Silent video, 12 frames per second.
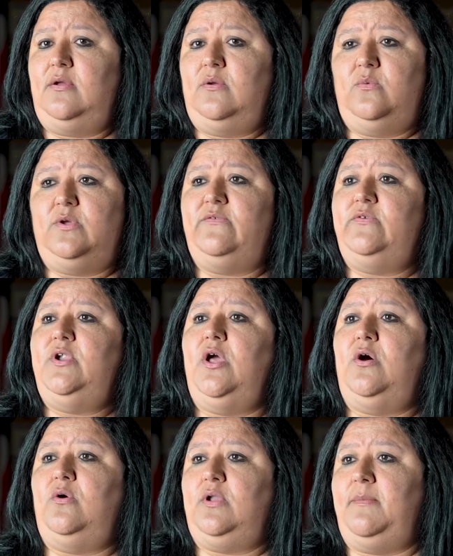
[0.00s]
would have
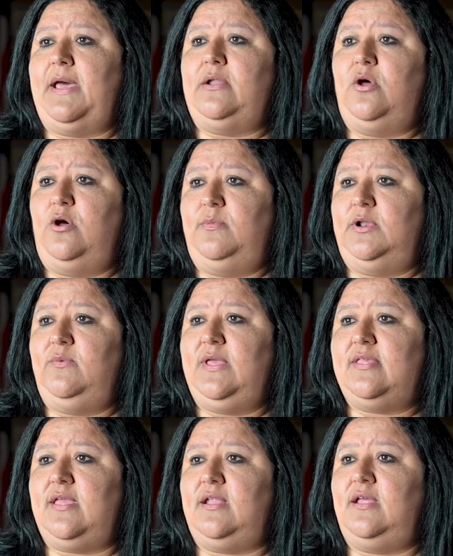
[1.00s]
known about Houma,
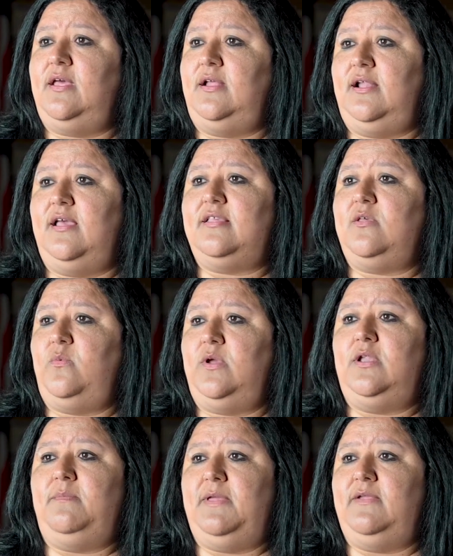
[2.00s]
Louisiana, unless it
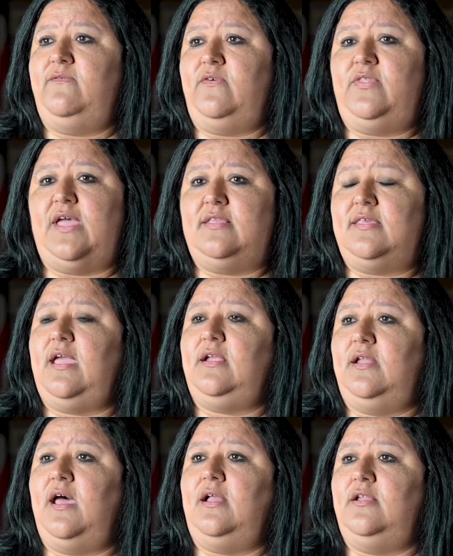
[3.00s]
wouldn't have been for that
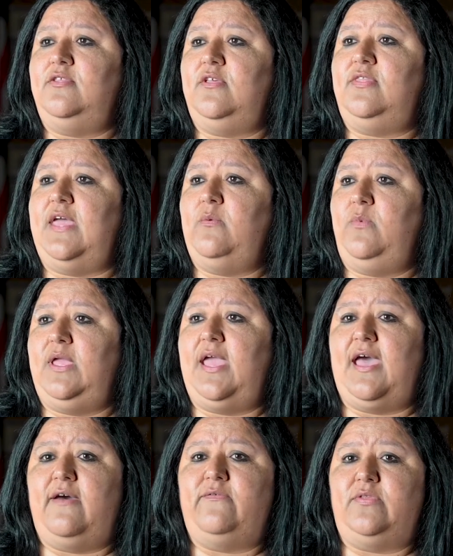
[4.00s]
technology that we
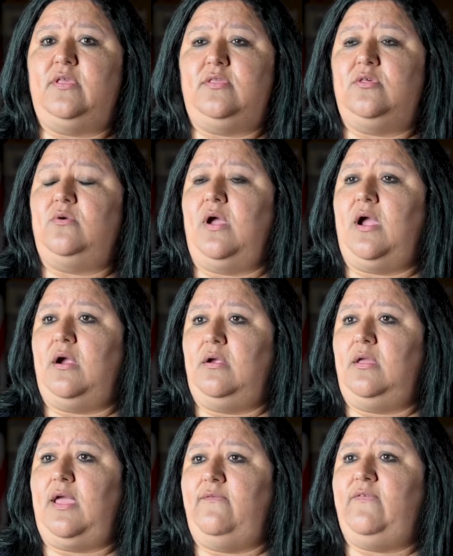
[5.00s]
have to our
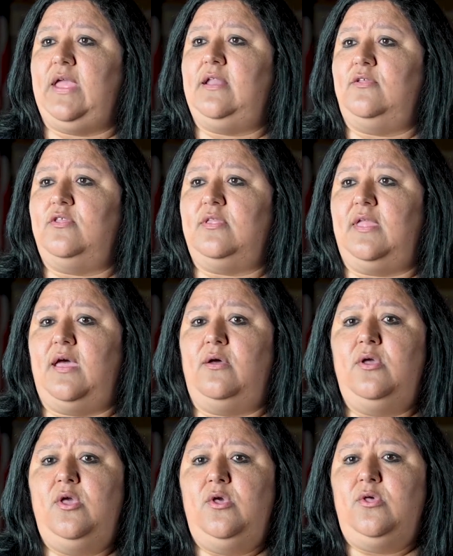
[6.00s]
advantage now.
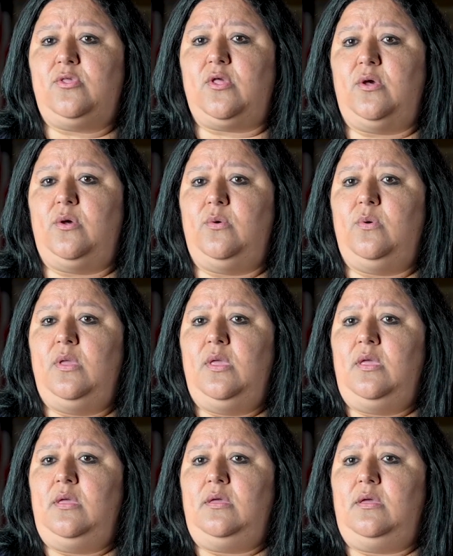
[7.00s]
So,
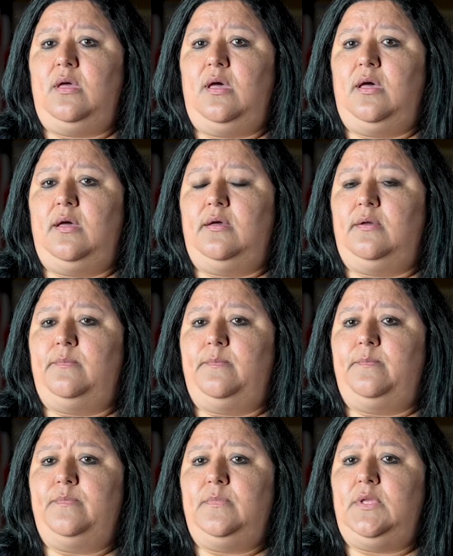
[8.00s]

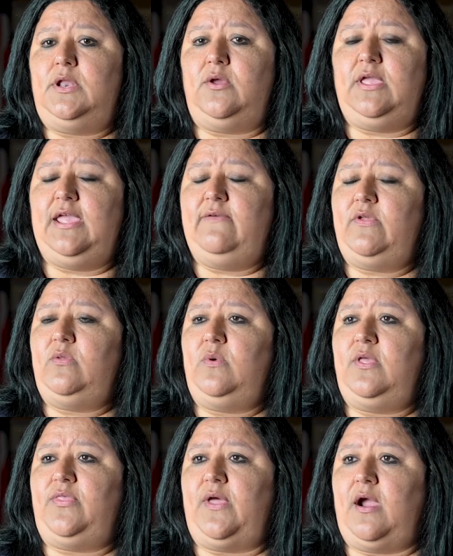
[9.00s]
even
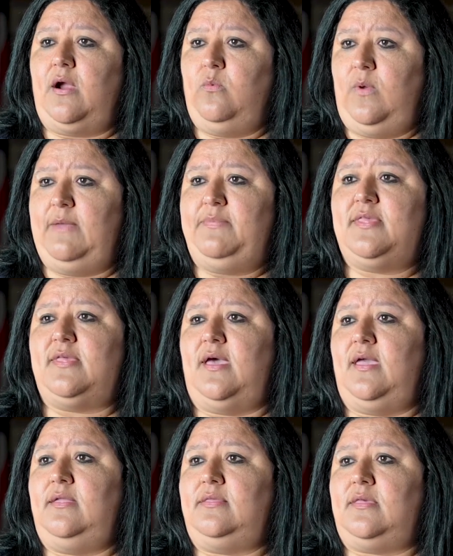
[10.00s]
with our
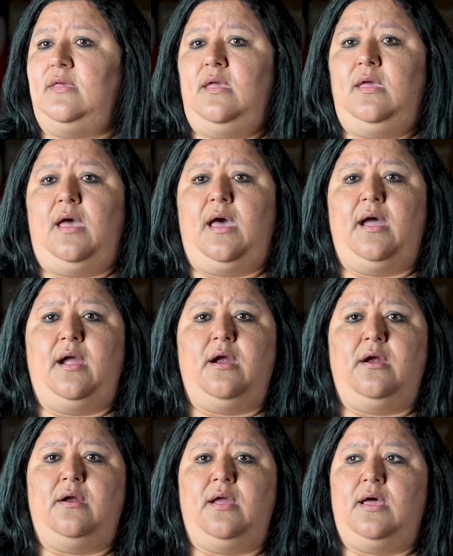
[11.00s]
website,
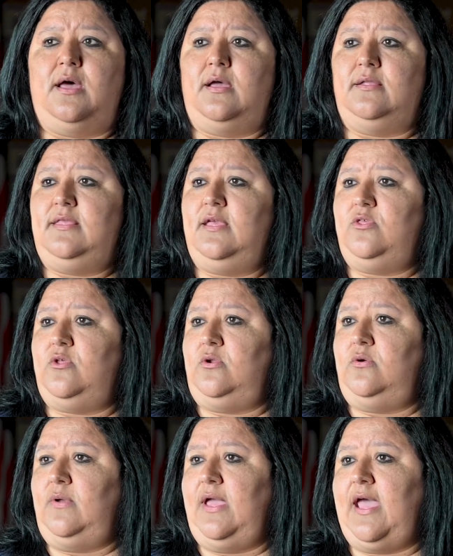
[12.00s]
our
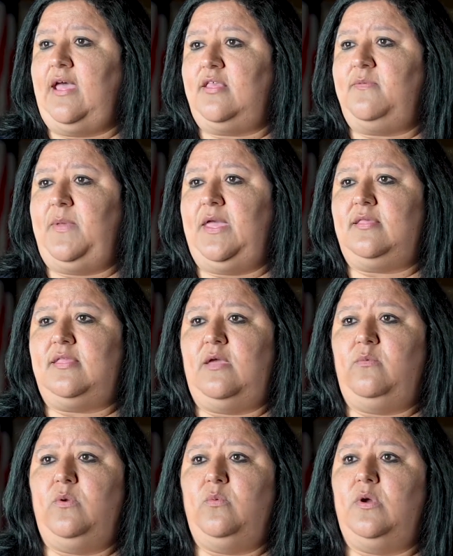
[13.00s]
digital aspects that
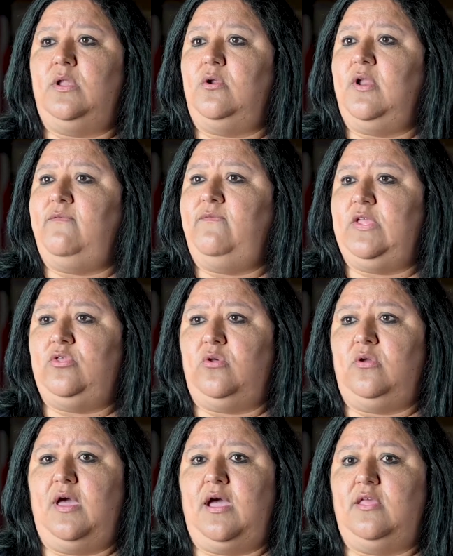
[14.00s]
we run on Adventure
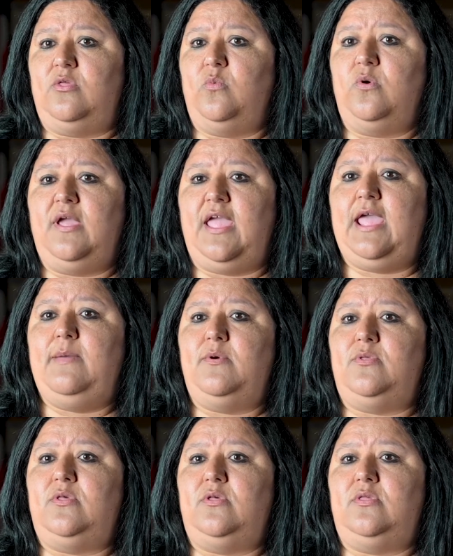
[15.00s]
Guides, we're able
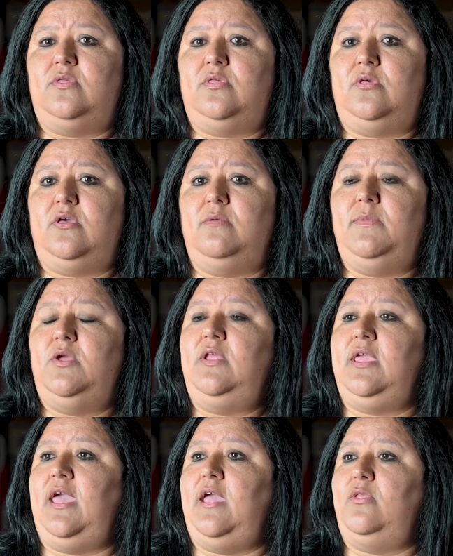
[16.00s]
to
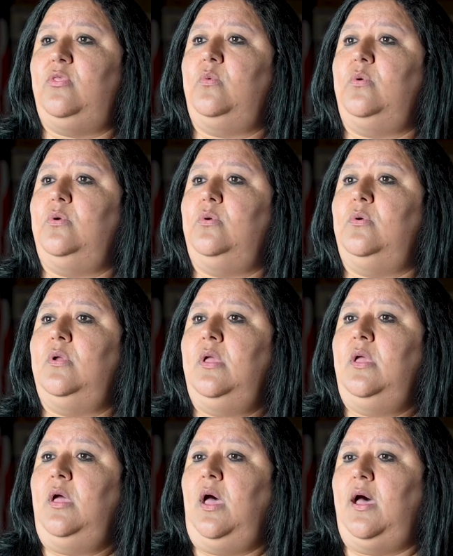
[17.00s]
communicate through
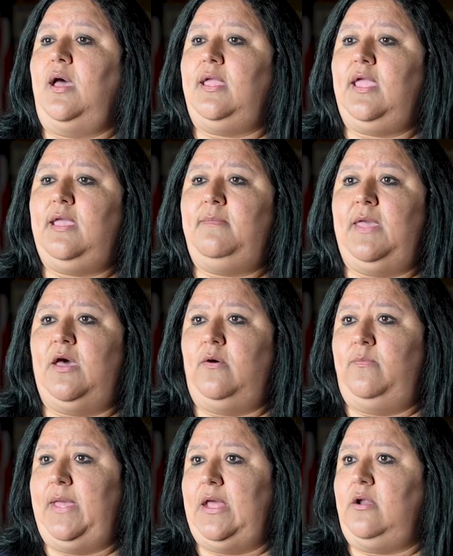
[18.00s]

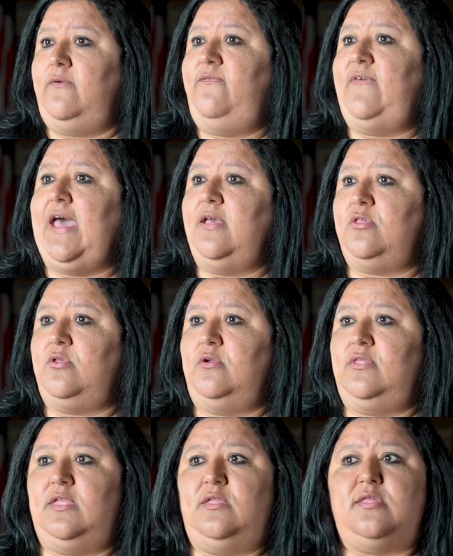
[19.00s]
email better, faster
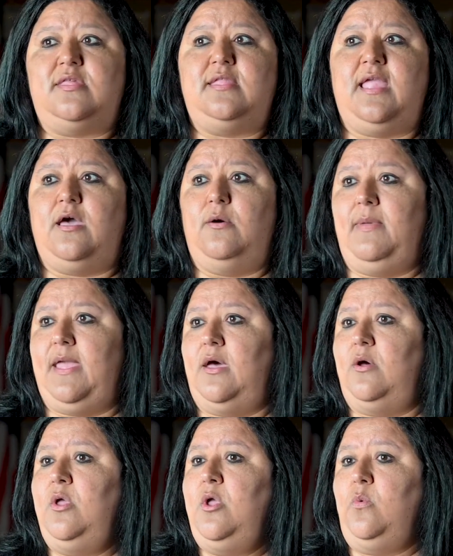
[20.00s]
than the snail
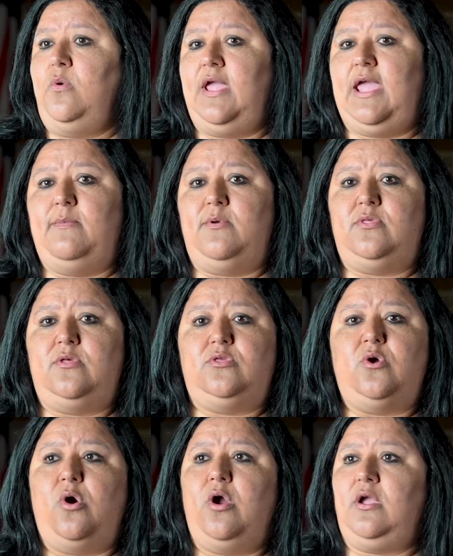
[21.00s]
mail. We're able to
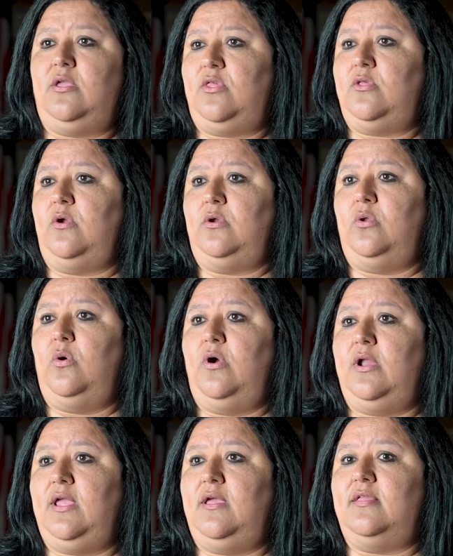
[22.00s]
target certain
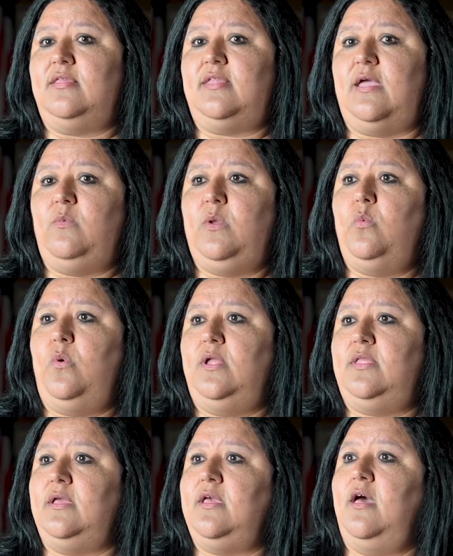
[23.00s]
audience that we
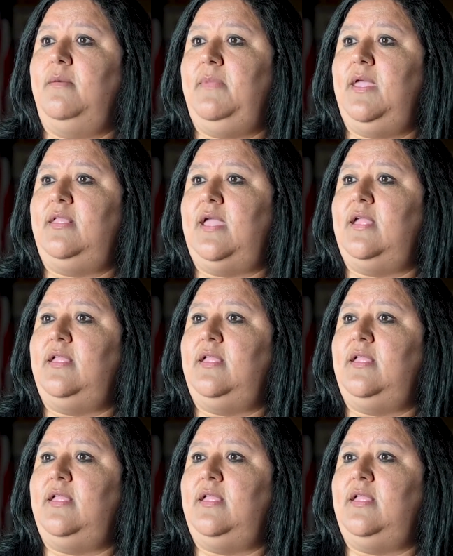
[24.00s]
want to come in